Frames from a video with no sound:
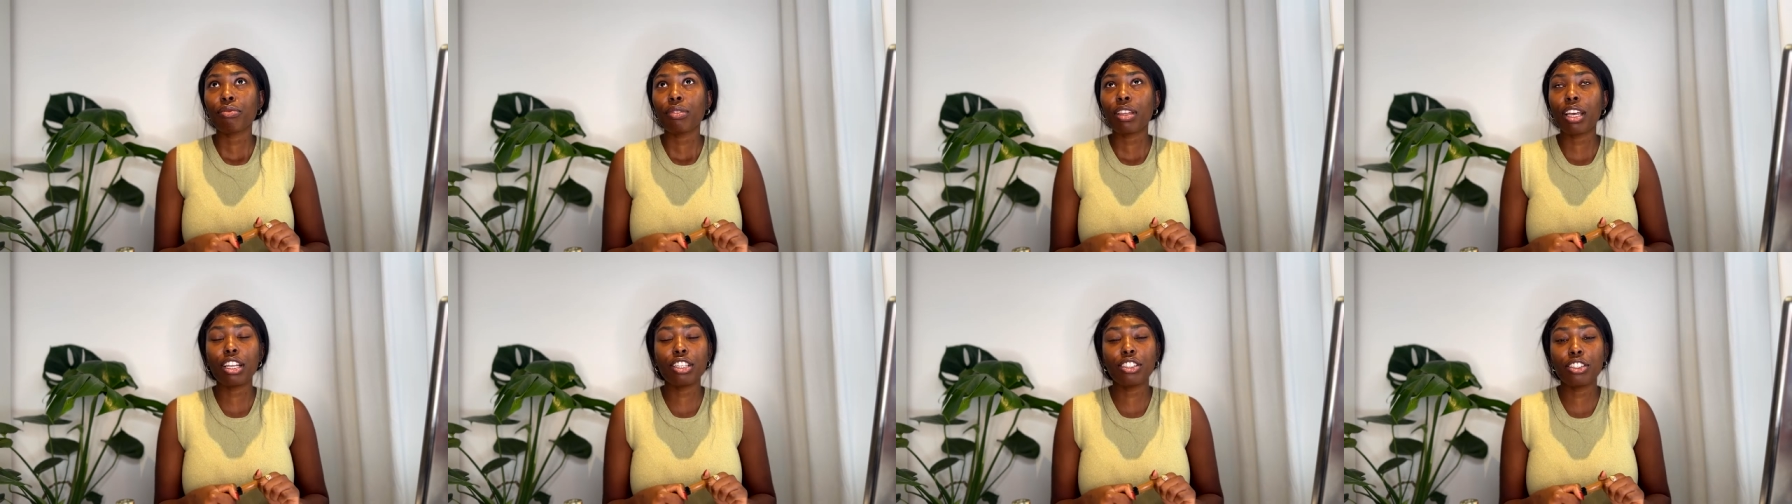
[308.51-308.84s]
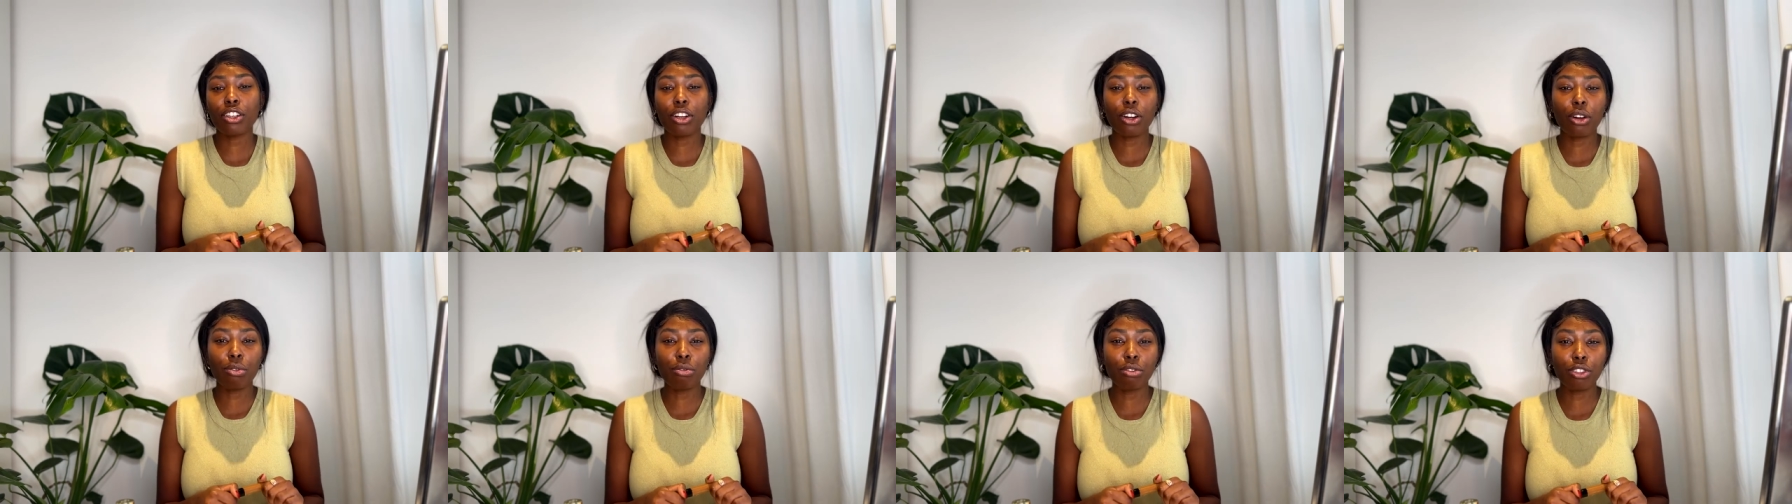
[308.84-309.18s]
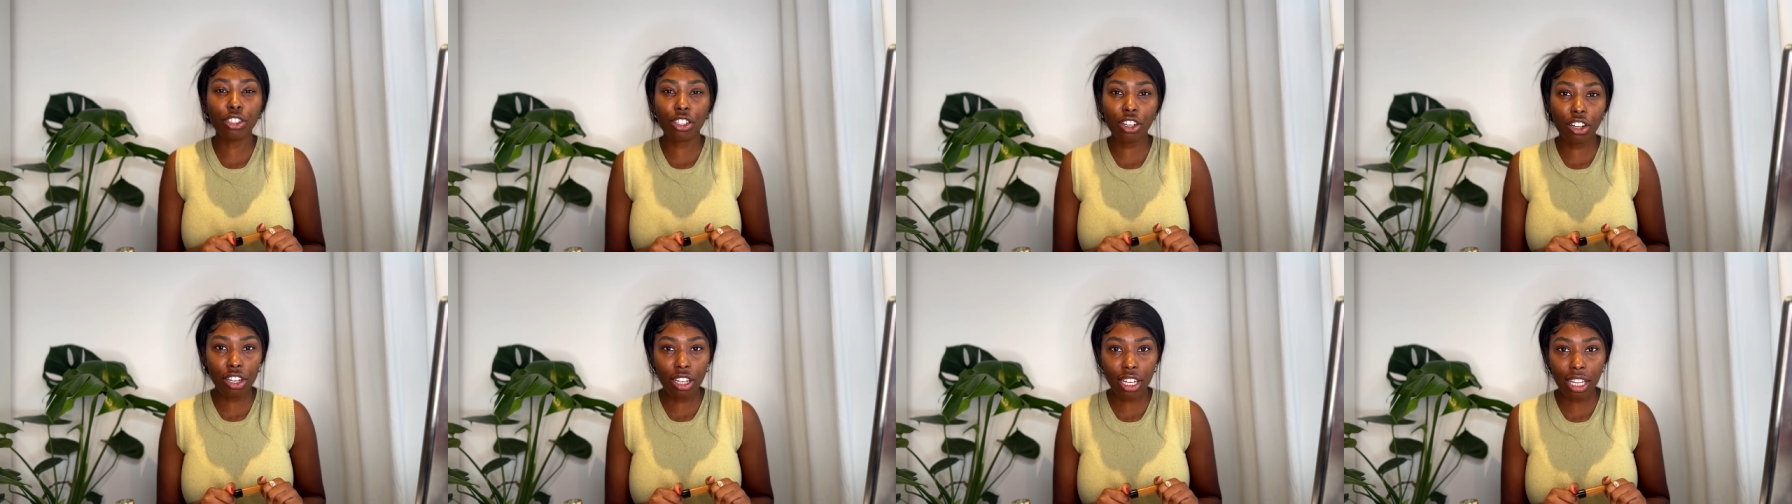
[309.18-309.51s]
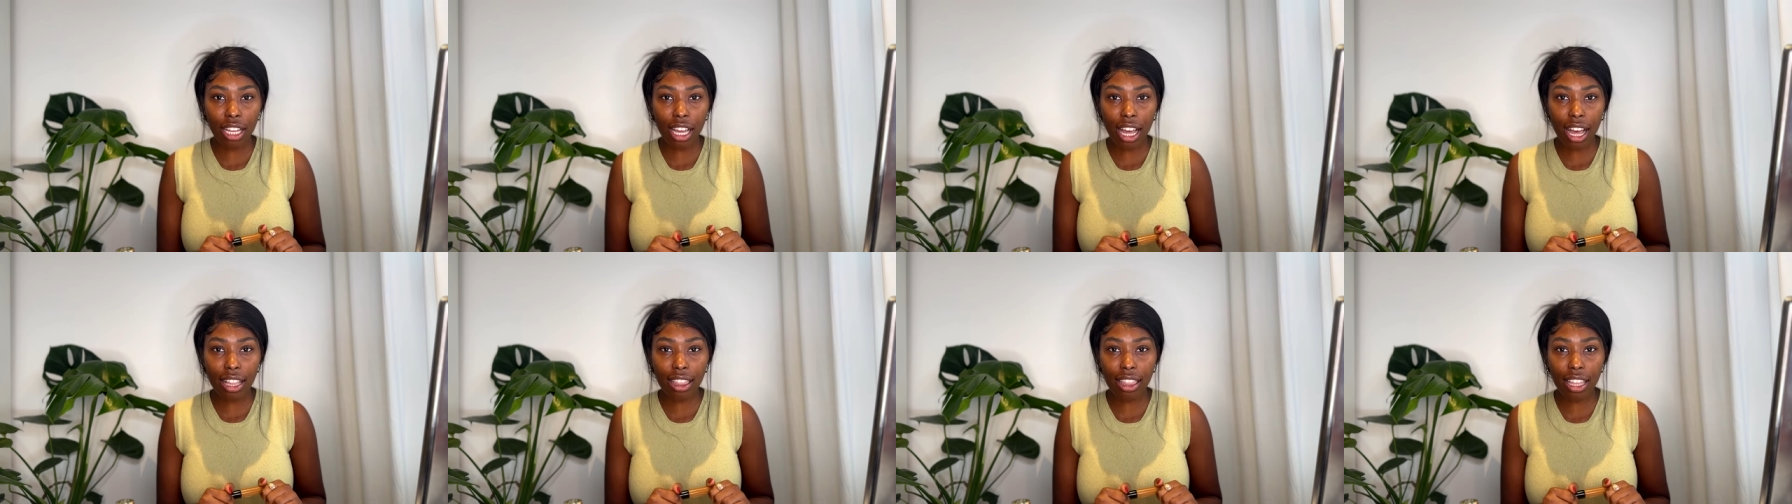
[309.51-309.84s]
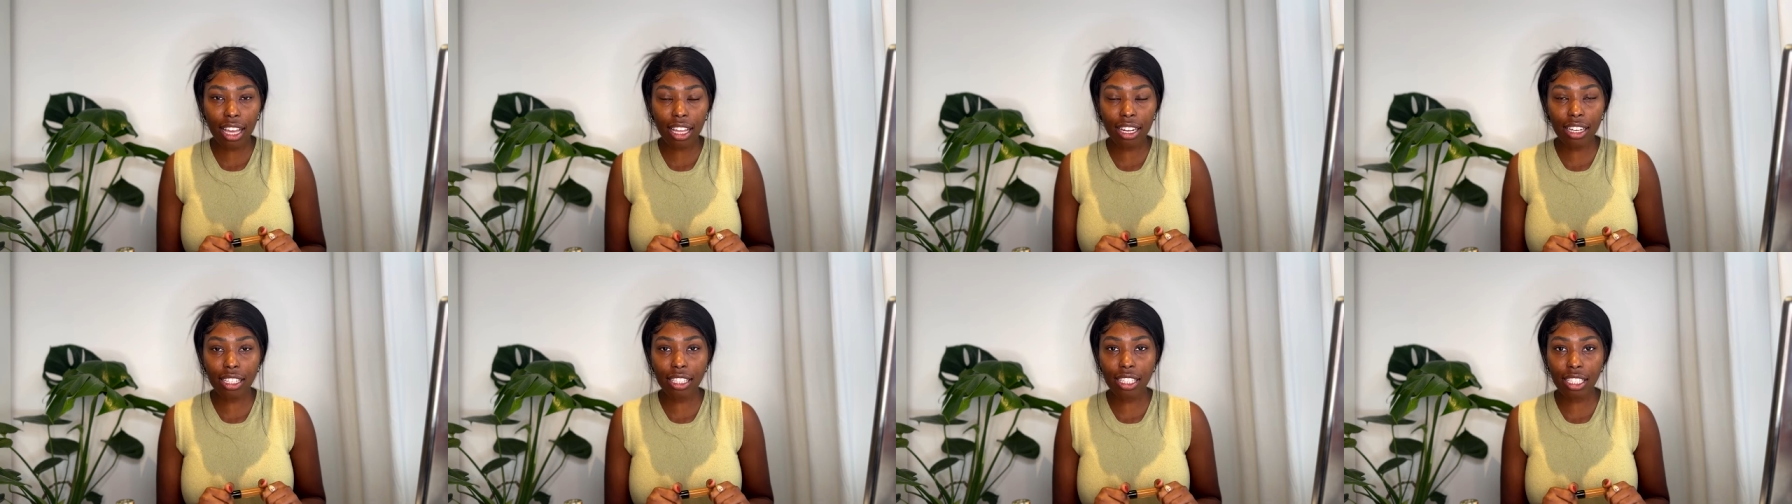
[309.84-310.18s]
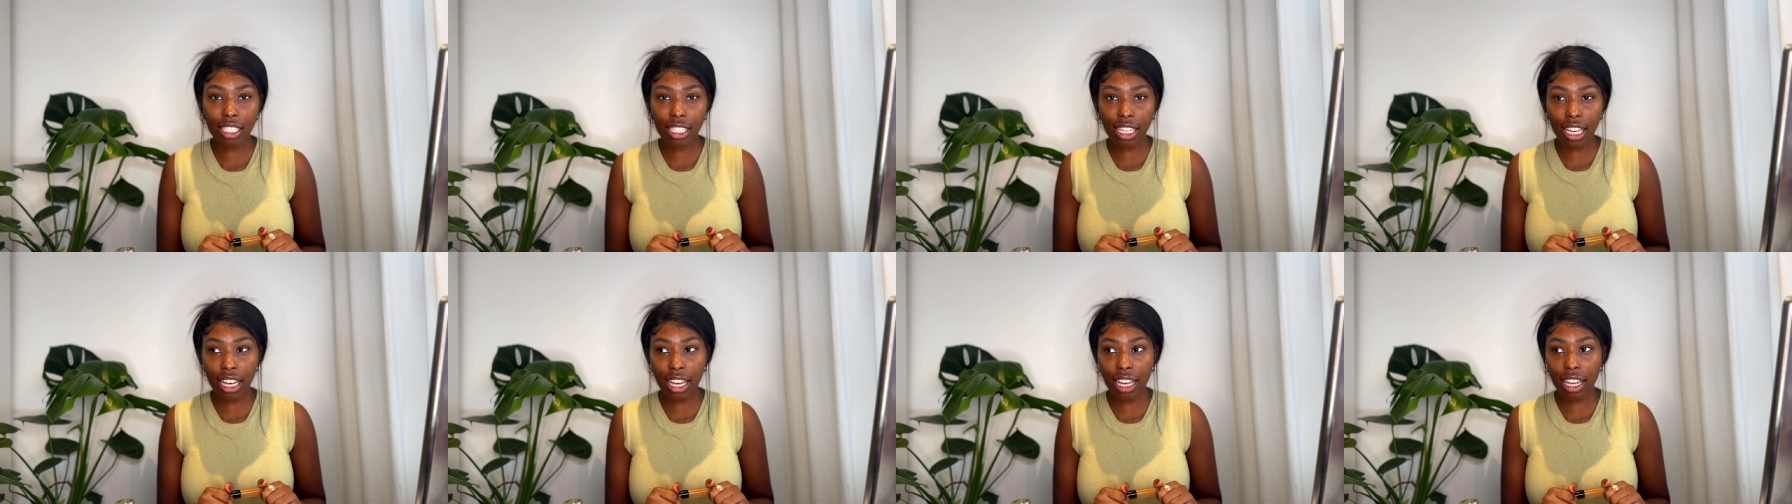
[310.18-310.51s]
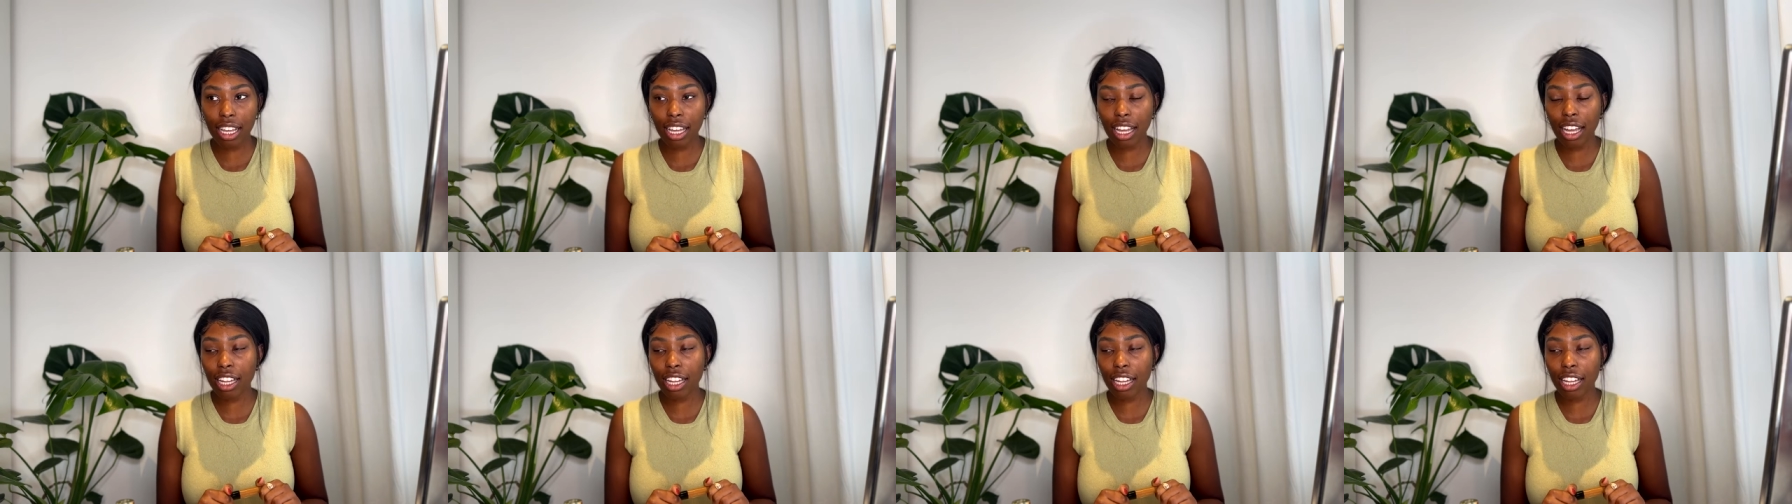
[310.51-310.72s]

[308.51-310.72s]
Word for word: it's your own journey at the end of the day.